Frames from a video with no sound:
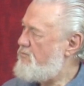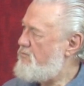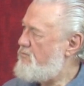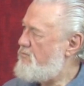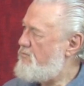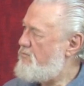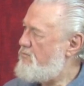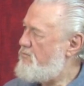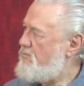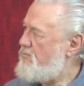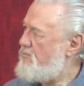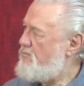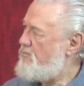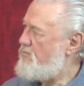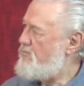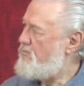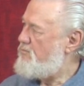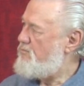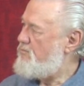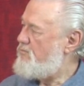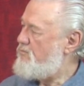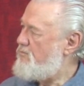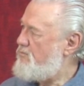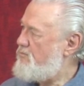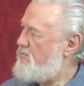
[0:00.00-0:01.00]

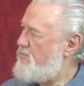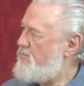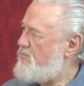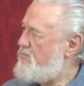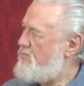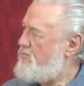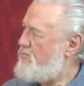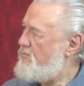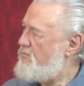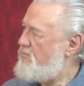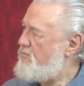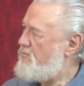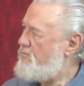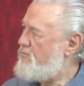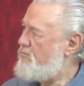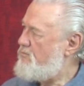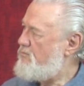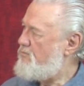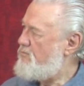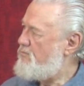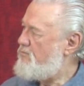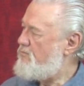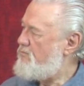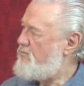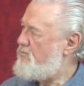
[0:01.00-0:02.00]

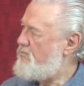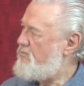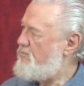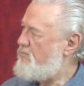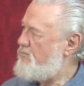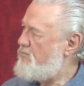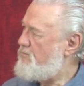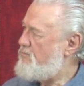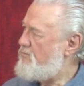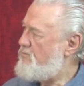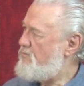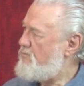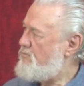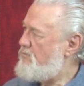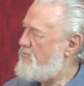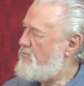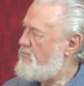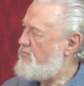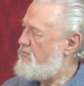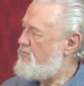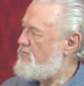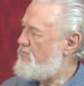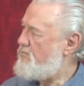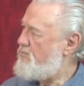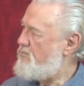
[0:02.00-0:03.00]

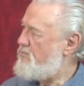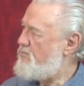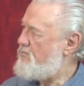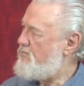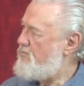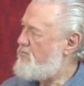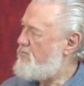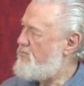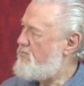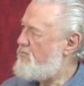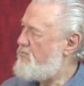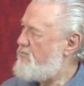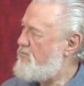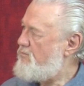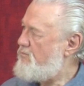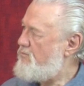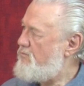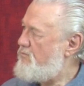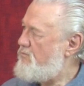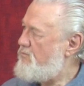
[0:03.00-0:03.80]
(not speaking)